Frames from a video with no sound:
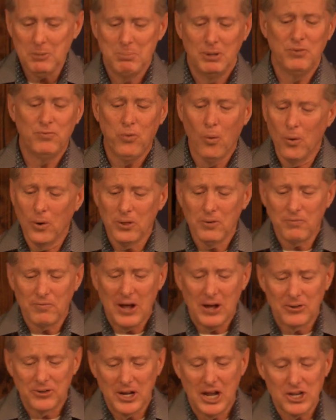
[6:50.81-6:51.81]
Before the
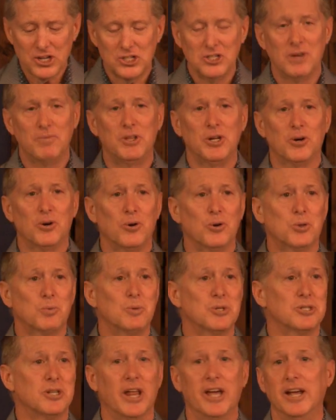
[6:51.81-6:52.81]
foundation of the earth
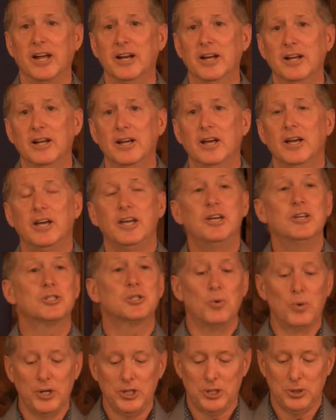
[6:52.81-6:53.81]
was laid, he is
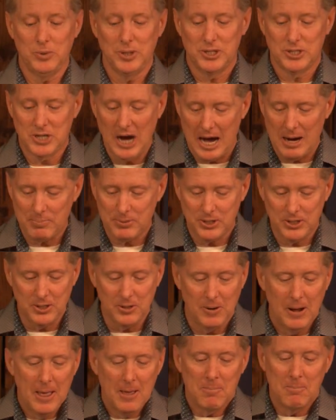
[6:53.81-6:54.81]
going to adopt
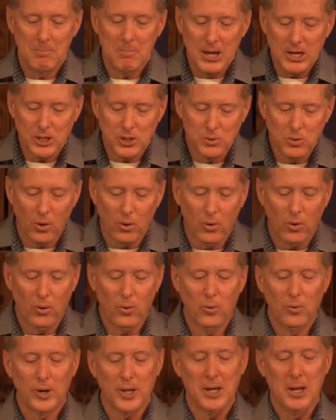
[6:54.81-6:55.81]
you, make you
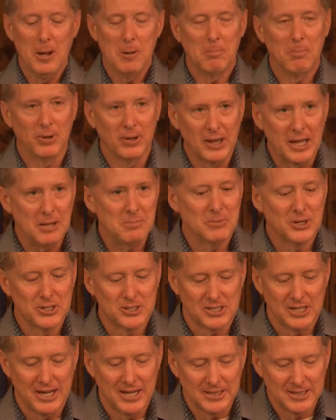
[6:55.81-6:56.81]
holy,
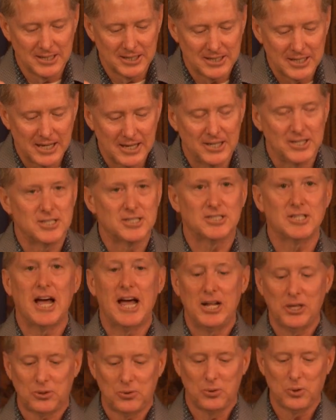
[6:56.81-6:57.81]
blameless in his
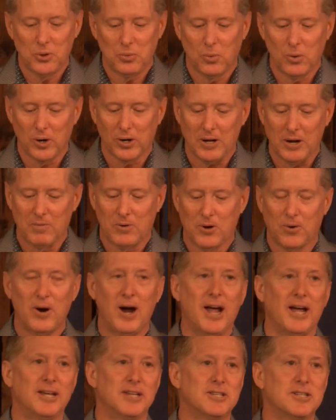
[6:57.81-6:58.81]
sight through the work of
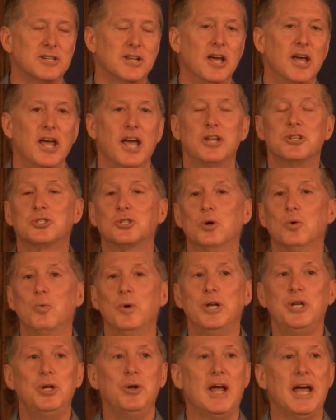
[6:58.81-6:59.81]
Christ. And so
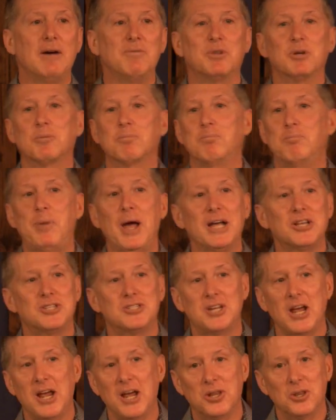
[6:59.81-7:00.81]
when you have the
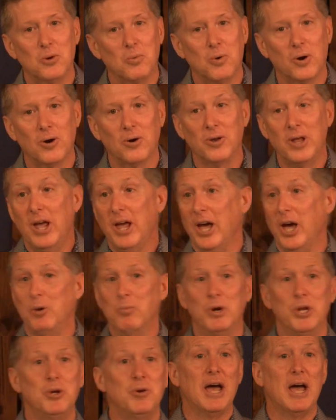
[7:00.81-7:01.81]
best day in the world
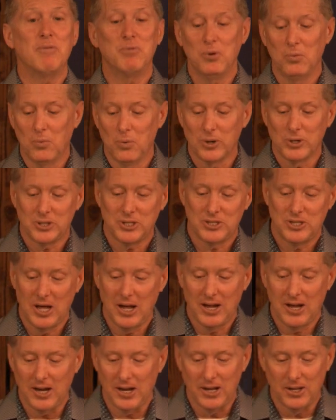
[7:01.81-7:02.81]
and have the worst
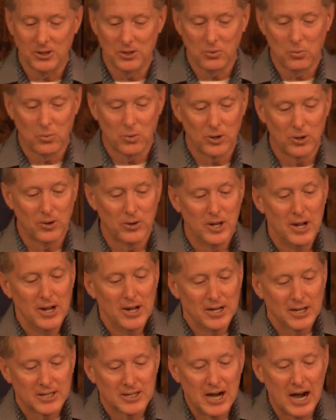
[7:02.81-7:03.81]
day in the world,
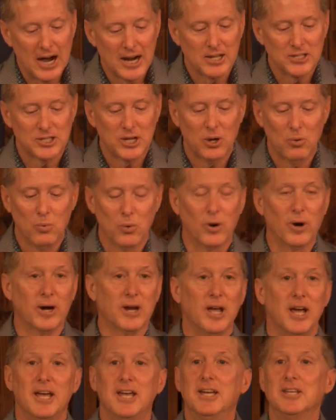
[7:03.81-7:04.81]
God is at
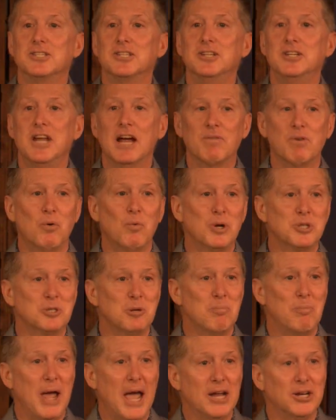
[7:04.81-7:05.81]
work. He has never once
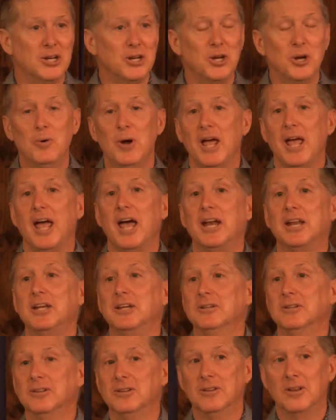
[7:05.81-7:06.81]
abandoned you, and
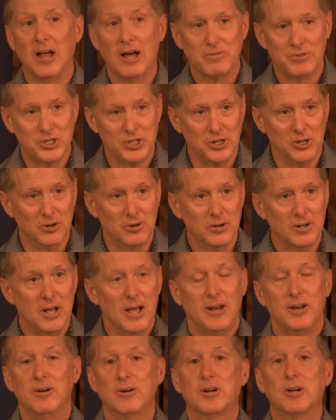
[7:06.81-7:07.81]
he loves you.
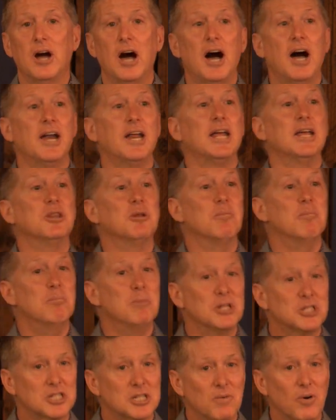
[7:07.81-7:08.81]
Now, God, in the
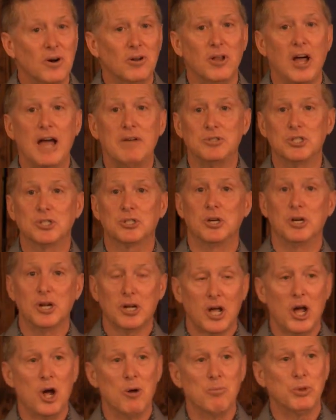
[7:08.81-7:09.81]
midst of our lives, is going to
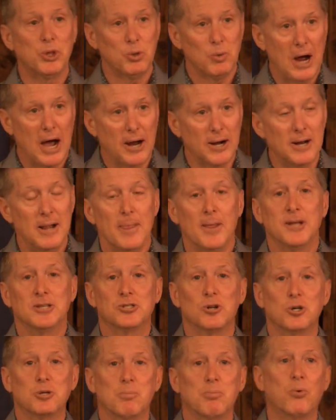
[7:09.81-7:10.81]
come throughout it and
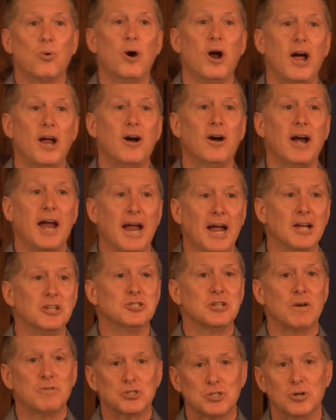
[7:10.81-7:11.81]
start to pry our
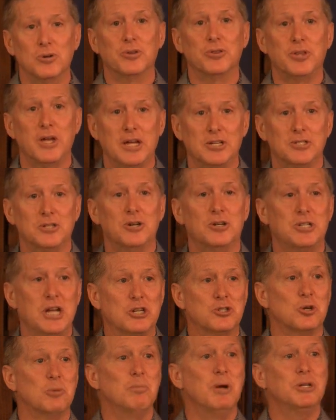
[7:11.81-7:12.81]
hands off certain things that are
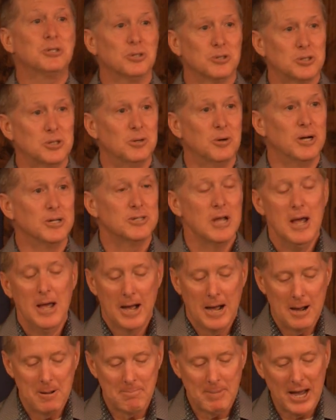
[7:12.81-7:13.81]
detrimental to us.
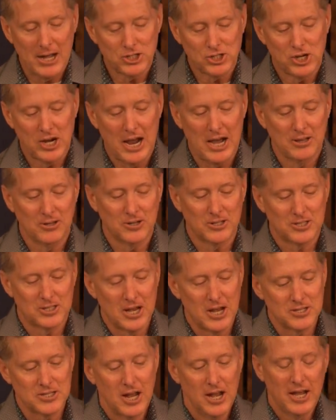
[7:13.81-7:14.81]
Matt Chandler
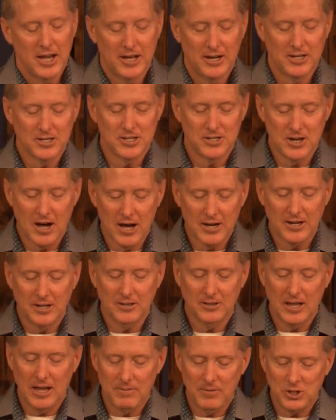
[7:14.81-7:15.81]
says, it is not
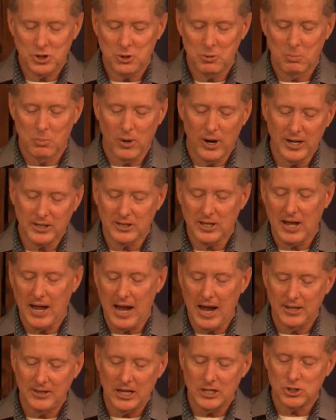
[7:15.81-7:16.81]
unloving to break the
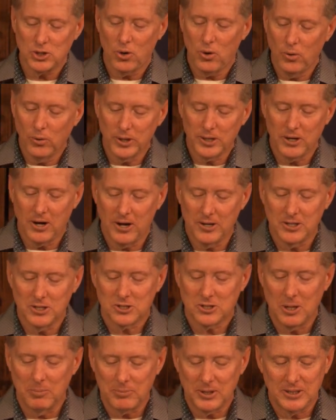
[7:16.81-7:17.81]
hand that's holding on to
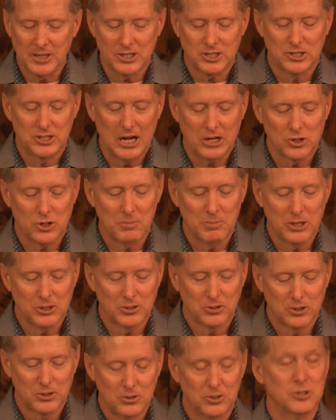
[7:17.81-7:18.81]
something that's
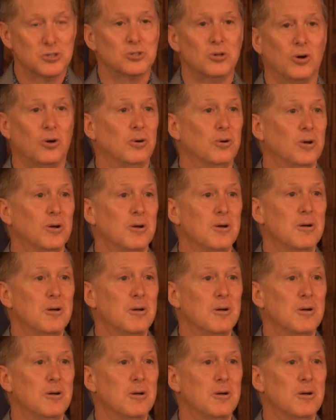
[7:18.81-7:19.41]
detrimental to the soul.